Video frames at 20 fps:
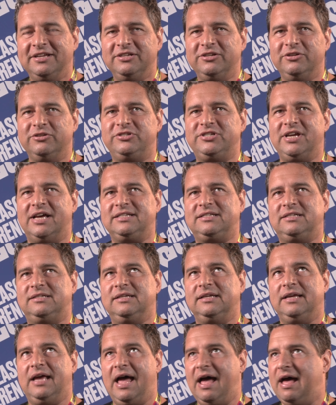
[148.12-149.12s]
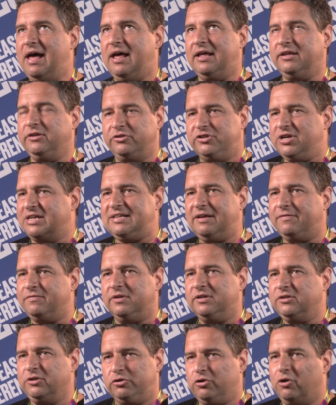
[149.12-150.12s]
you
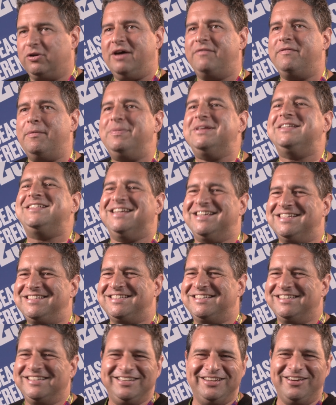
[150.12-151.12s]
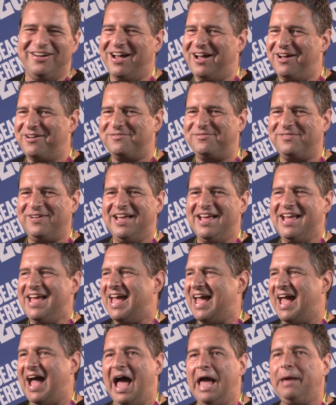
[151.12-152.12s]
don't have a business. You have
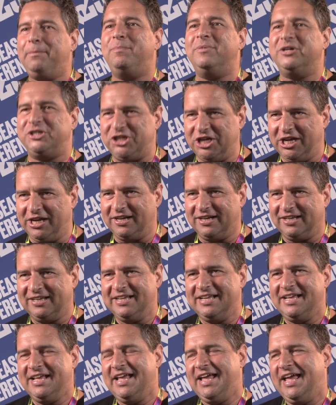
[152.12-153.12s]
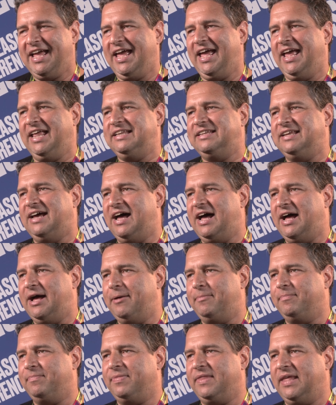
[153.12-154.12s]
a hype machine. And
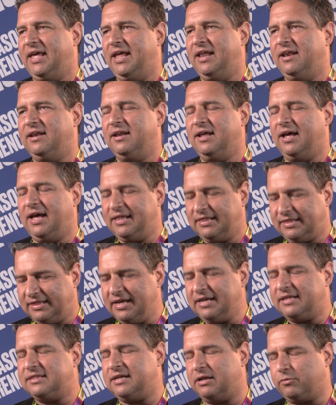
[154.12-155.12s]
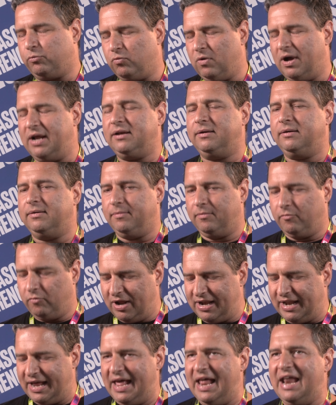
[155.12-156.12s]
I think that
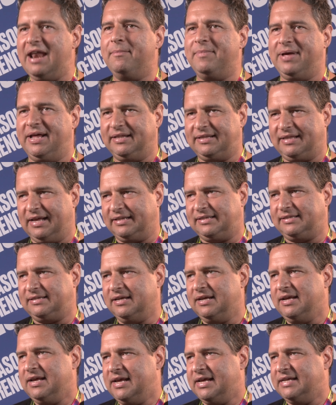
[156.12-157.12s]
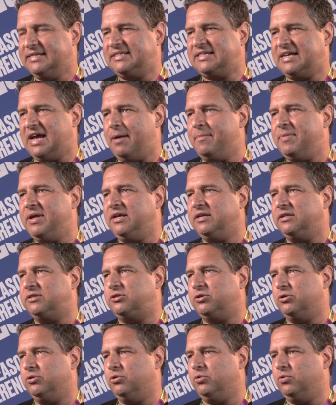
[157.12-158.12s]
one element that is coming
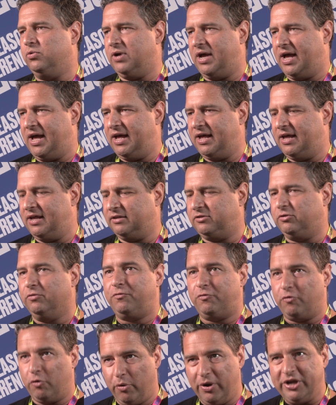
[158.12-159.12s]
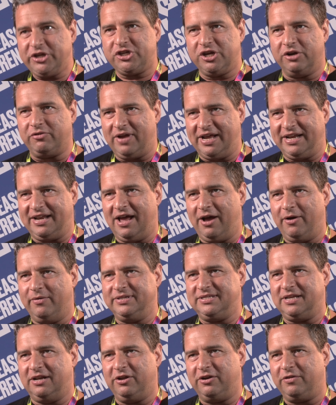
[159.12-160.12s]
to fruition right now
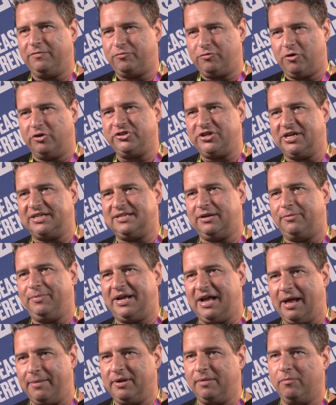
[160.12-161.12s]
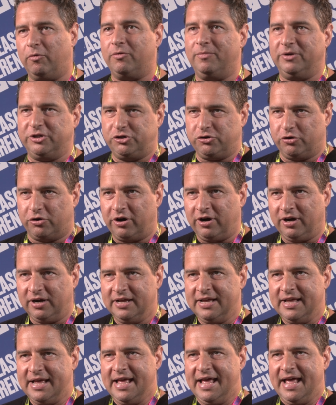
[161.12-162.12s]
is a lot of projects are becoming more mature,
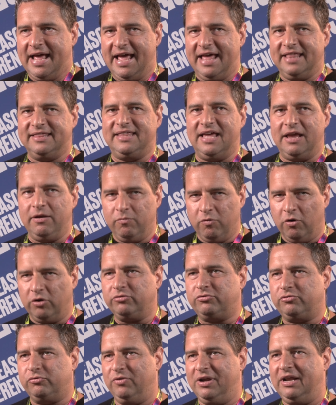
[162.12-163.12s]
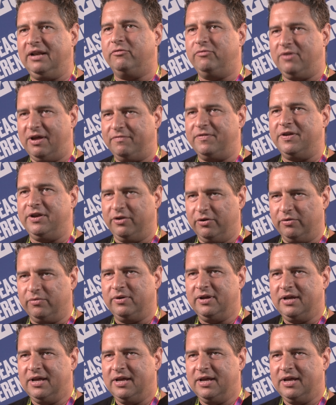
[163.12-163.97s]
and they want real revenue